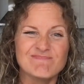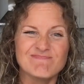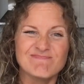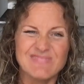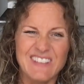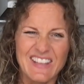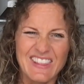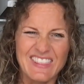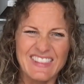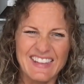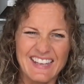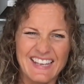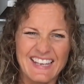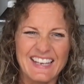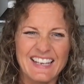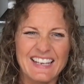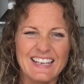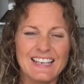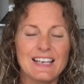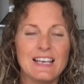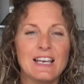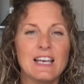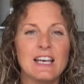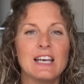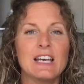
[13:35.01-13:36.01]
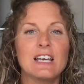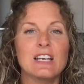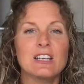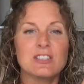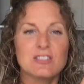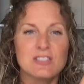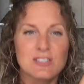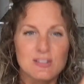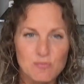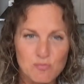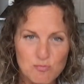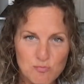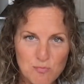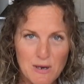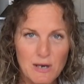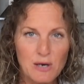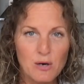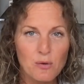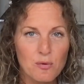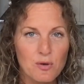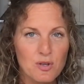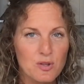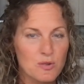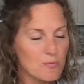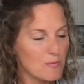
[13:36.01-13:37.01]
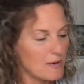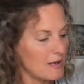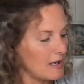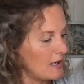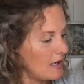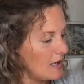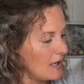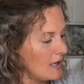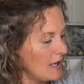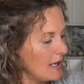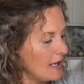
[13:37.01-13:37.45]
I think, just bear with me.